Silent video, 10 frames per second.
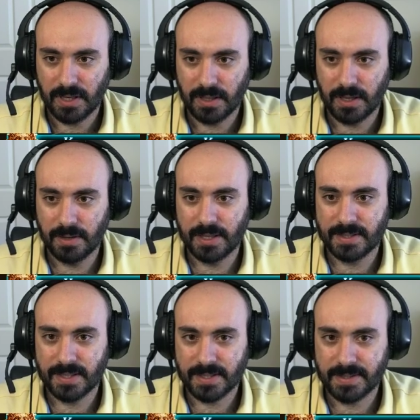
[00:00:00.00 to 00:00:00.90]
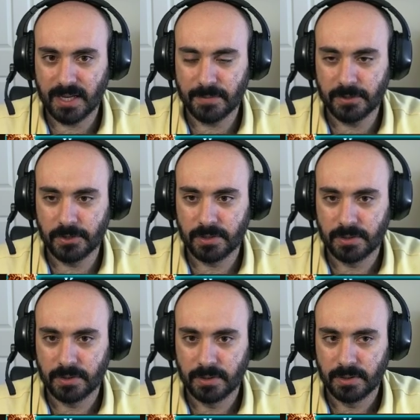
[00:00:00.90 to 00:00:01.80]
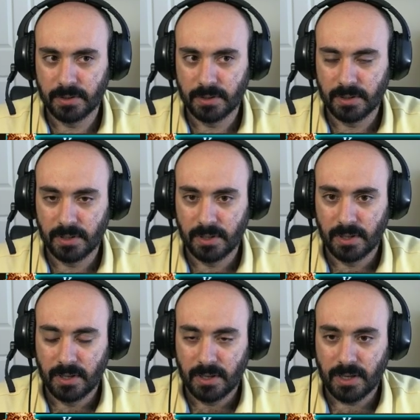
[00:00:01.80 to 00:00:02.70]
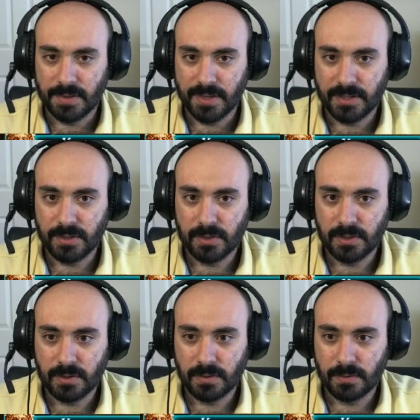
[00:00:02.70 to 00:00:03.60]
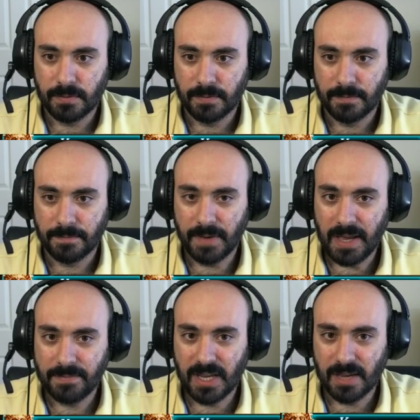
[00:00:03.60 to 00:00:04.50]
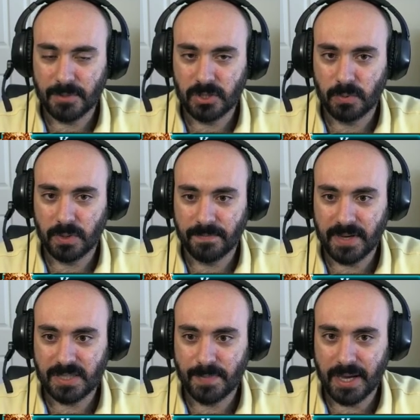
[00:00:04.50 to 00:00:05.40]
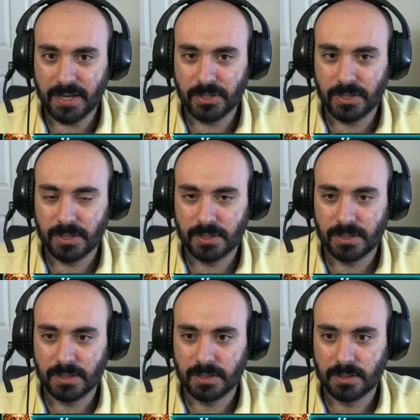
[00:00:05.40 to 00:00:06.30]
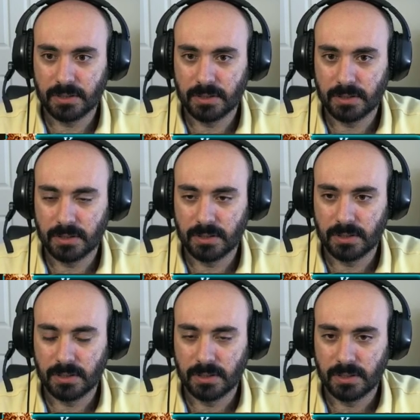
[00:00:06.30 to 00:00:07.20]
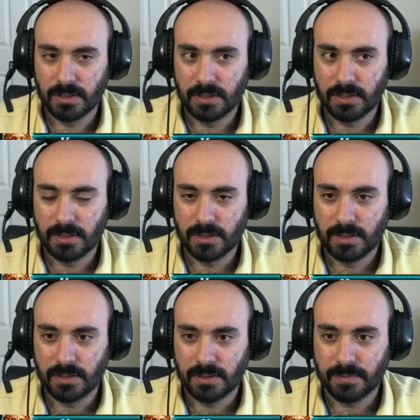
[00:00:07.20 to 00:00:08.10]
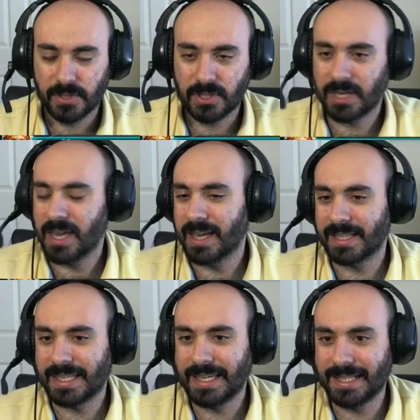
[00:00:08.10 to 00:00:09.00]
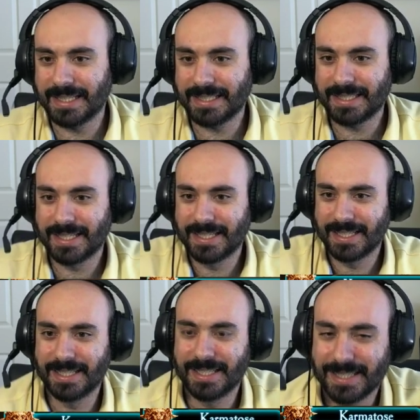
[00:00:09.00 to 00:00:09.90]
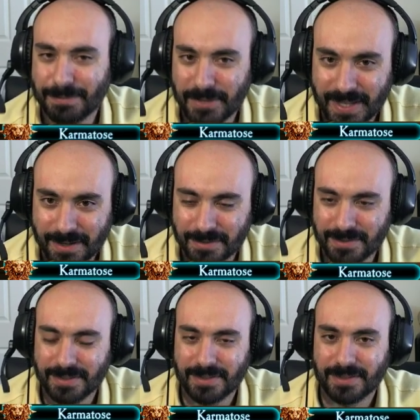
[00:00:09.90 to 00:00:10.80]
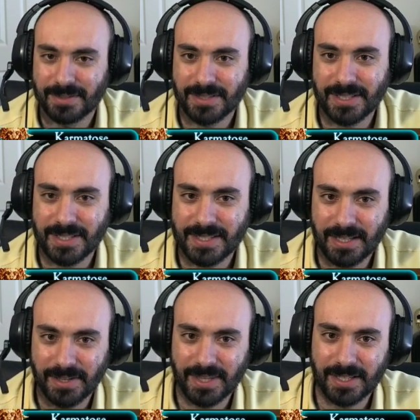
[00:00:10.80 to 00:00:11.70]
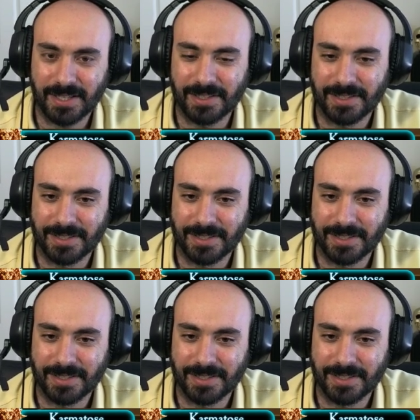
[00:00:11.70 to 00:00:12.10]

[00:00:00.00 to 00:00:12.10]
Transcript: Yeah, that's 6 damage. And then you can do 5 damage with a face bash. But you can't kill it without de-stealthing.